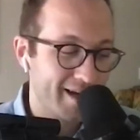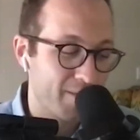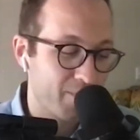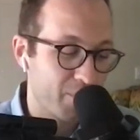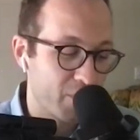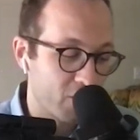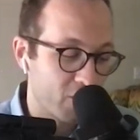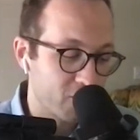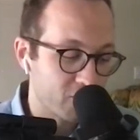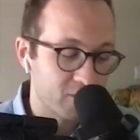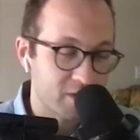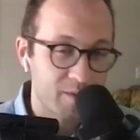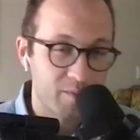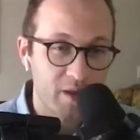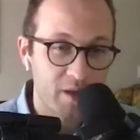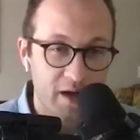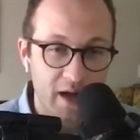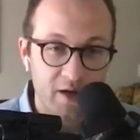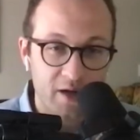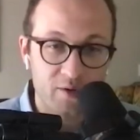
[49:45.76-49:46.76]
Those are some of
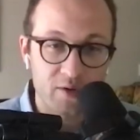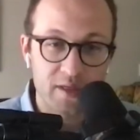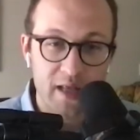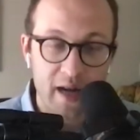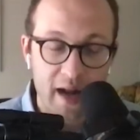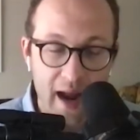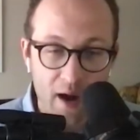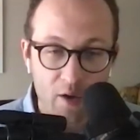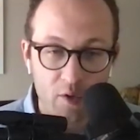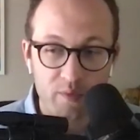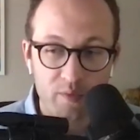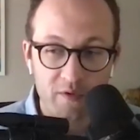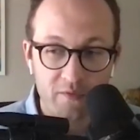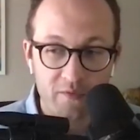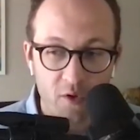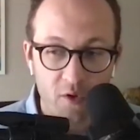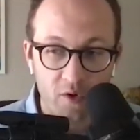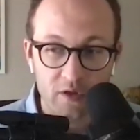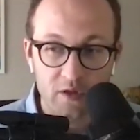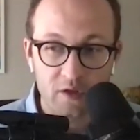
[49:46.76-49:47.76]
the countries that I would be
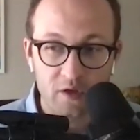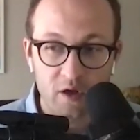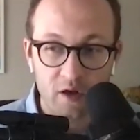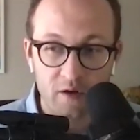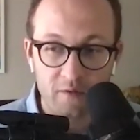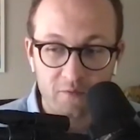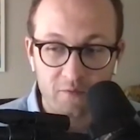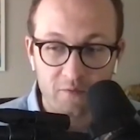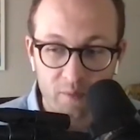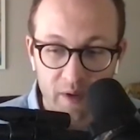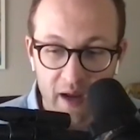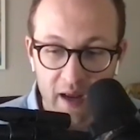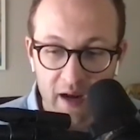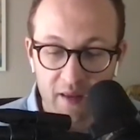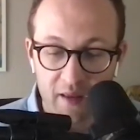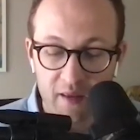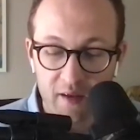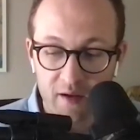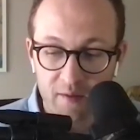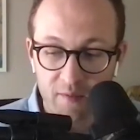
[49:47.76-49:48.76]
focused on from kind
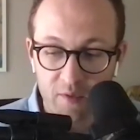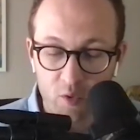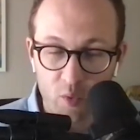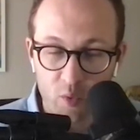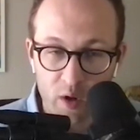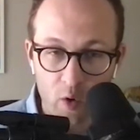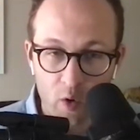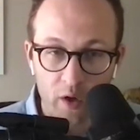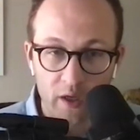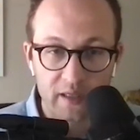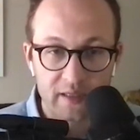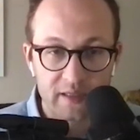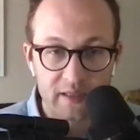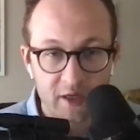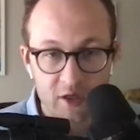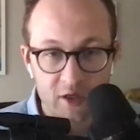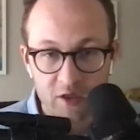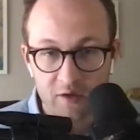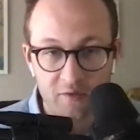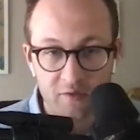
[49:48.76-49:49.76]
of the
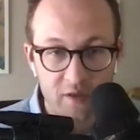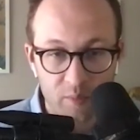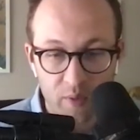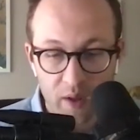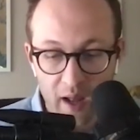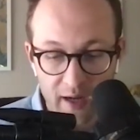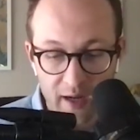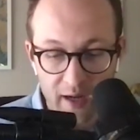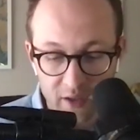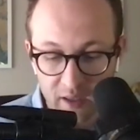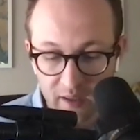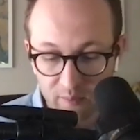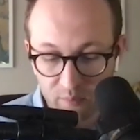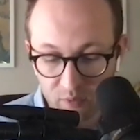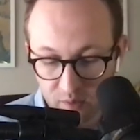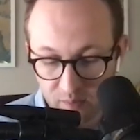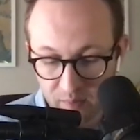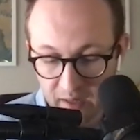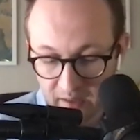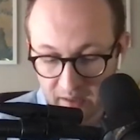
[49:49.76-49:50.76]
reorganization of supply chain
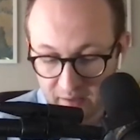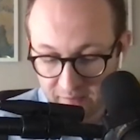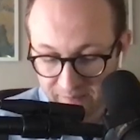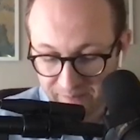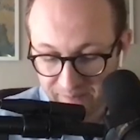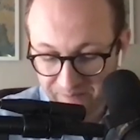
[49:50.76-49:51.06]
perspective.